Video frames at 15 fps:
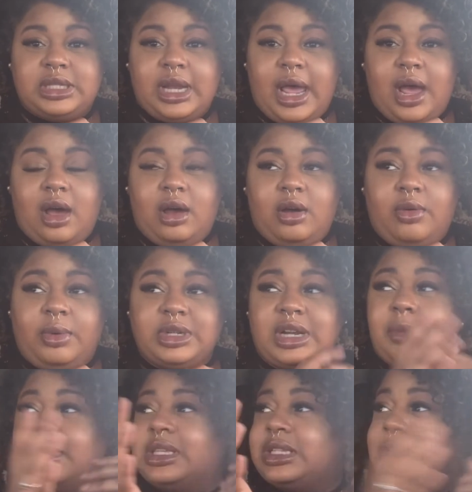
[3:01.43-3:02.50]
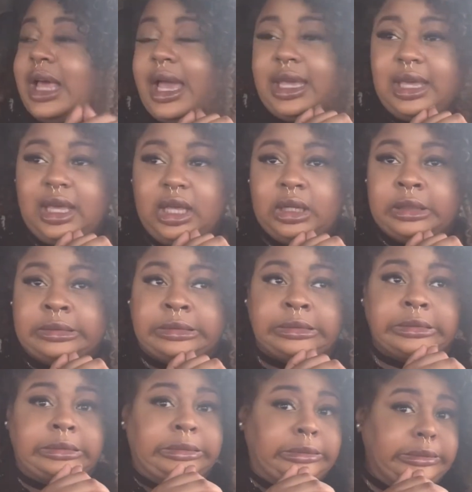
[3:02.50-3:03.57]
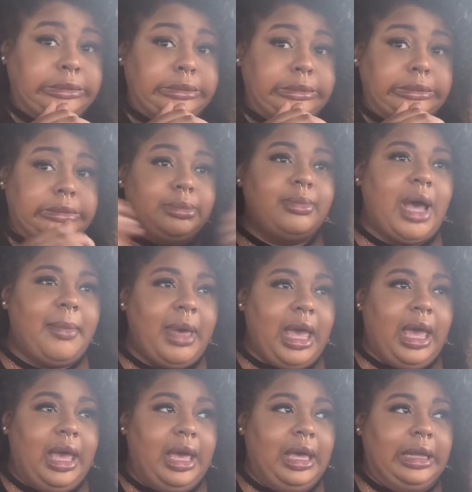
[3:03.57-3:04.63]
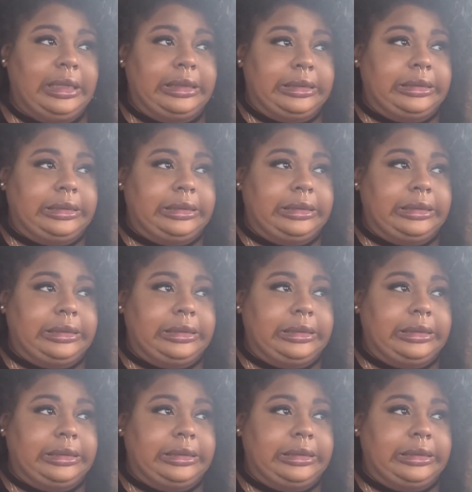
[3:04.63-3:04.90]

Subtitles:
now, which I've been slacking. My bad.